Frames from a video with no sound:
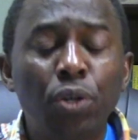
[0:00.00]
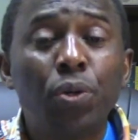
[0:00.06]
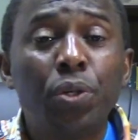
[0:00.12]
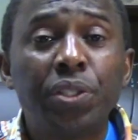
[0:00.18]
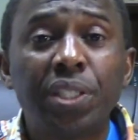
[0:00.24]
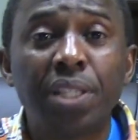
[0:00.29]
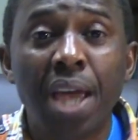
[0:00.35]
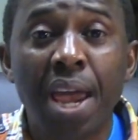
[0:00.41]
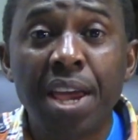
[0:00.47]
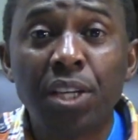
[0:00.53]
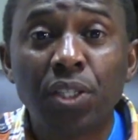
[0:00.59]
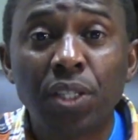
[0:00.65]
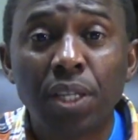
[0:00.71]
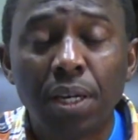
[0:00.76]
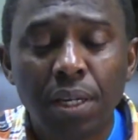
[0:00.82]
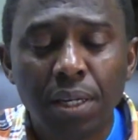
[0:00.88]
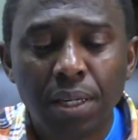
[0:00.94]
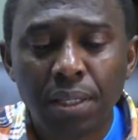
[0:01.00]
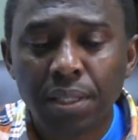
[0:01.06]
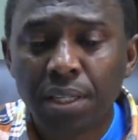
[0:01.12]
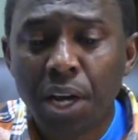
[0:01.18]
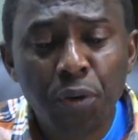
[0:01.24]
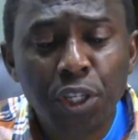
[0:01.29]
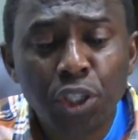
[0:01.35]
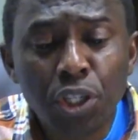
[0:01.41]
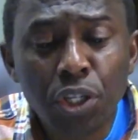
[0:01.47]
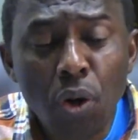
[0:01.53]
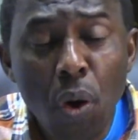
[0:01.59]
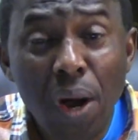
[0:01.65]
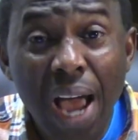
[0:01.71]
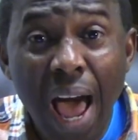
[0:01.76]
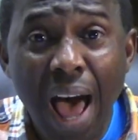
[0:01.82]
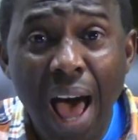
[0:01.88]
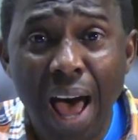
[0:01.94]
says, There is no
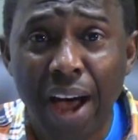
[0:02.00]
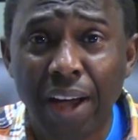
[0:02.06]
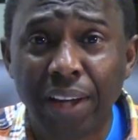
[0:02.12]
God.